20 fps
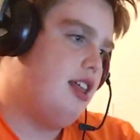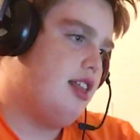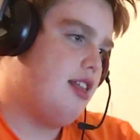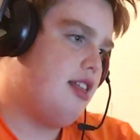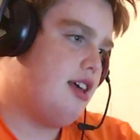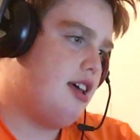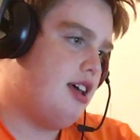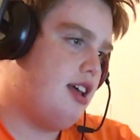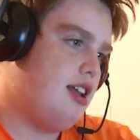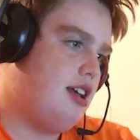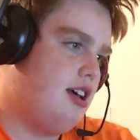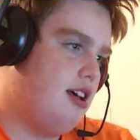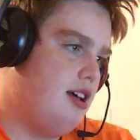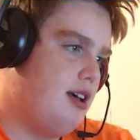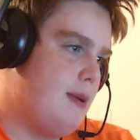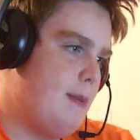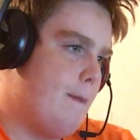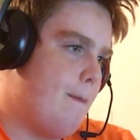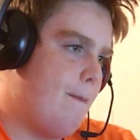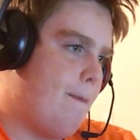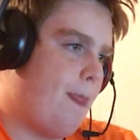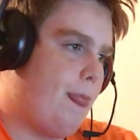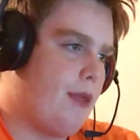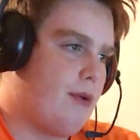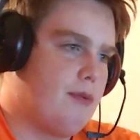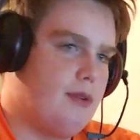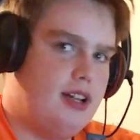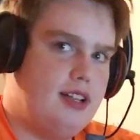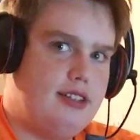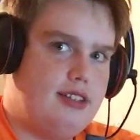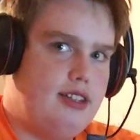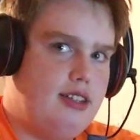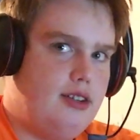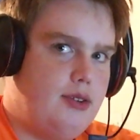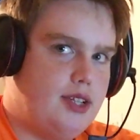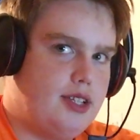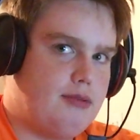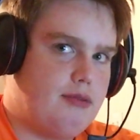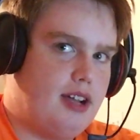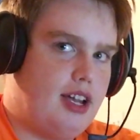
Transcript: that runs in U.S.